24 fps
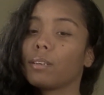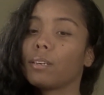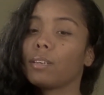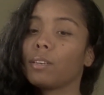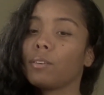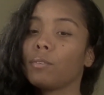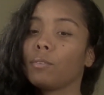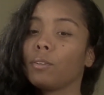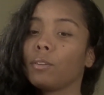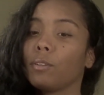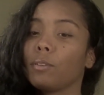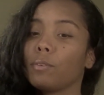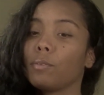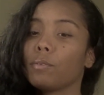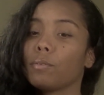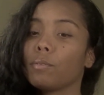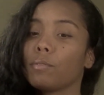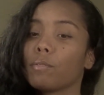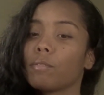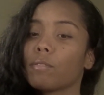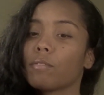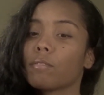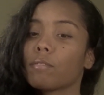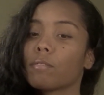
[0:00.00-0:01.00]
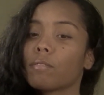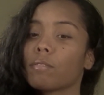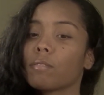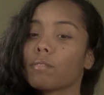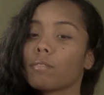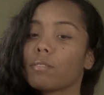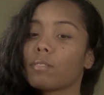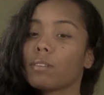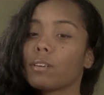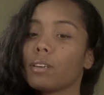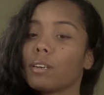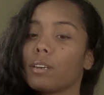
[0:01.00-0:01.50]
lose
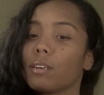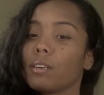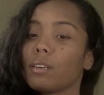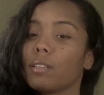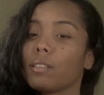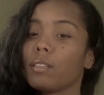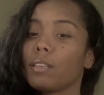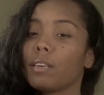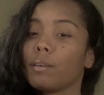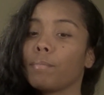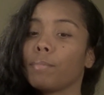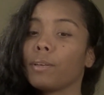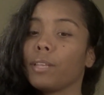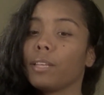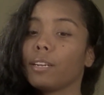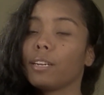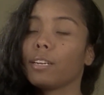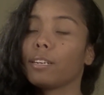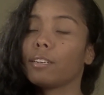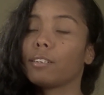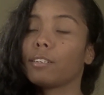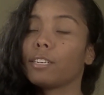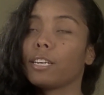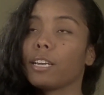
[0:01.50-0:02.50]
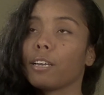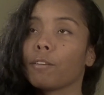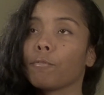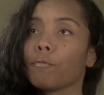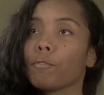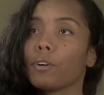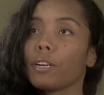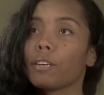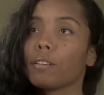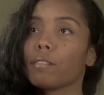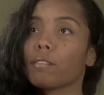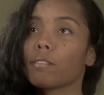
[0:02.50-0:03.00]
the ability to take
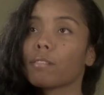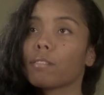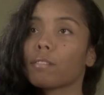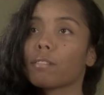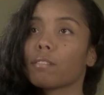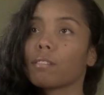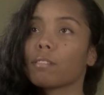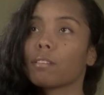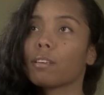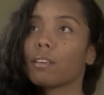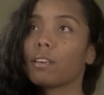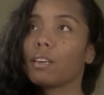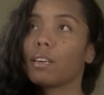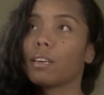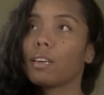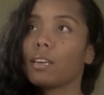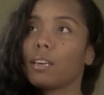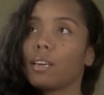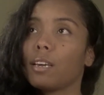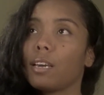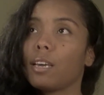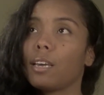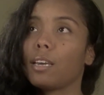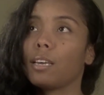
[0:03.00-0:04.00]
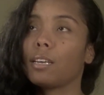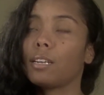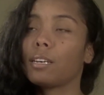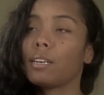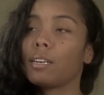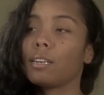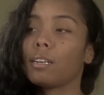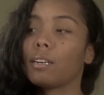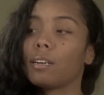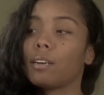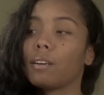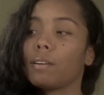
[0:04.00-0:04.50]
risks
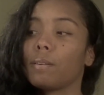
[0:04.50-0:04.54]
and